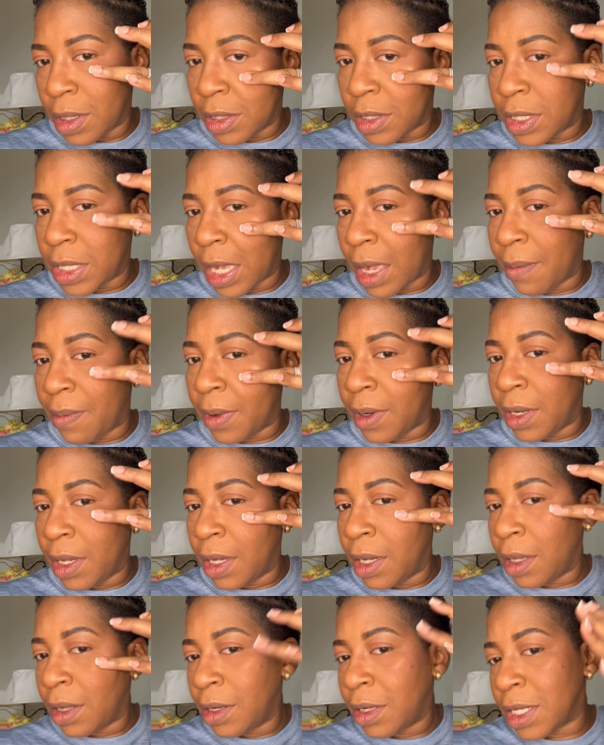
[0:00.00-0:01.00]
Tap it
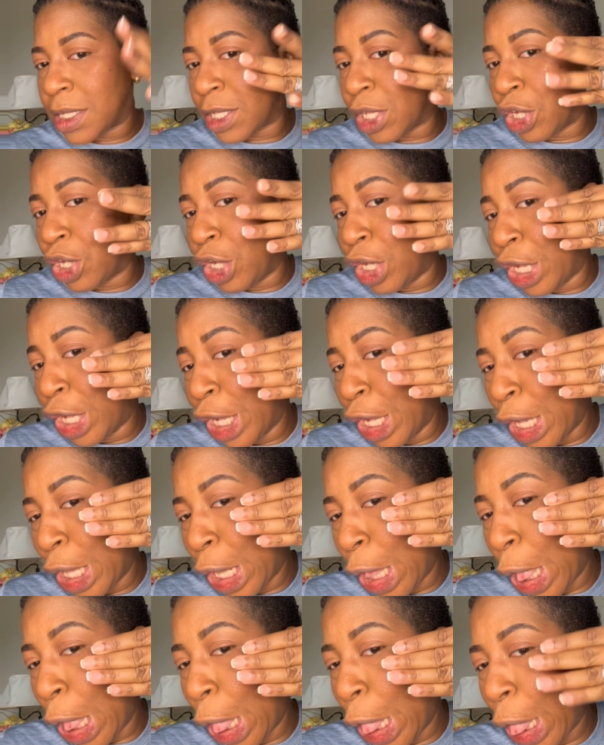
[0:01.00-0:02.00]
in. This the good hand.
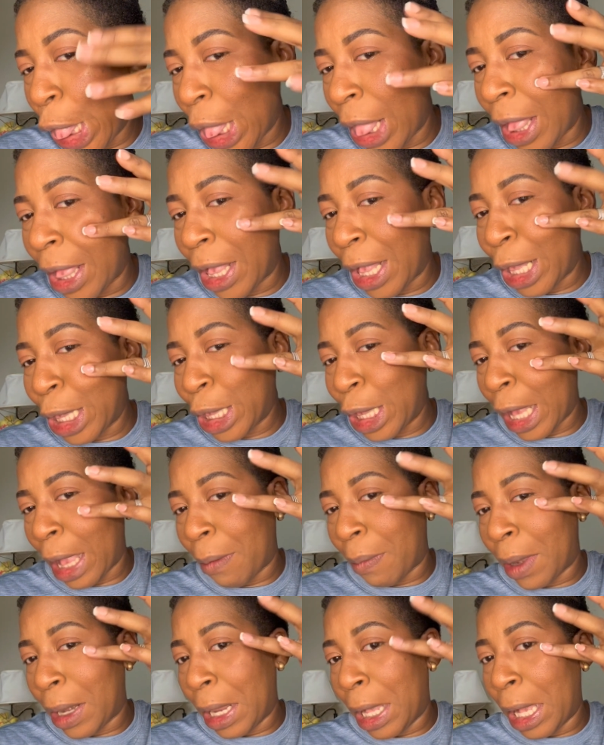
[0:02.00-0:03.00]
Tap
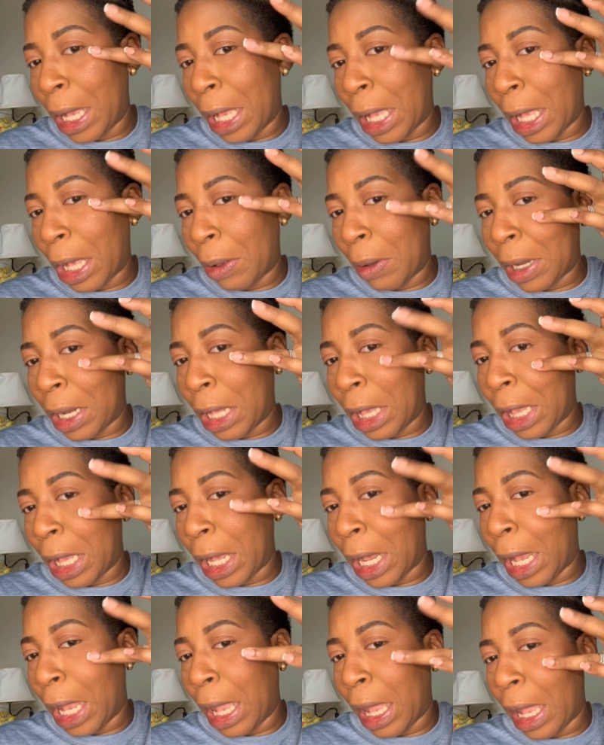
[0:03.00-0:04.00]
it in with the good
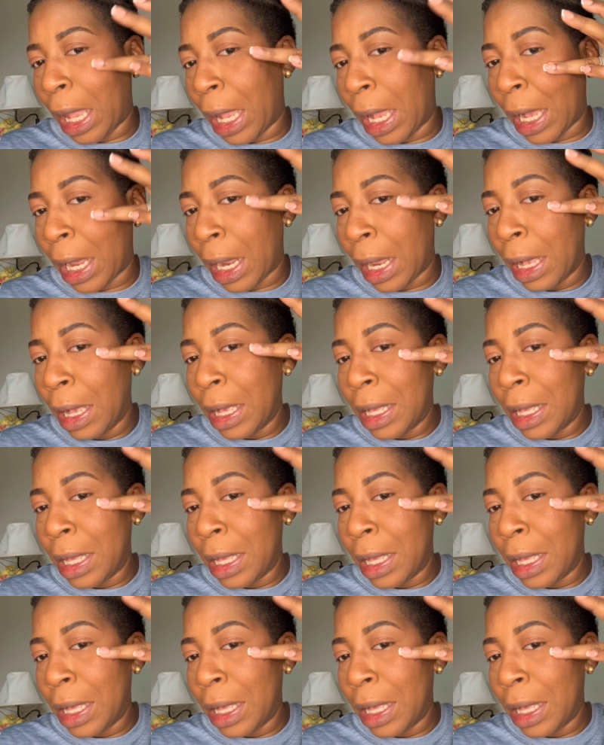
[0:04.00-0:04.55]
hand.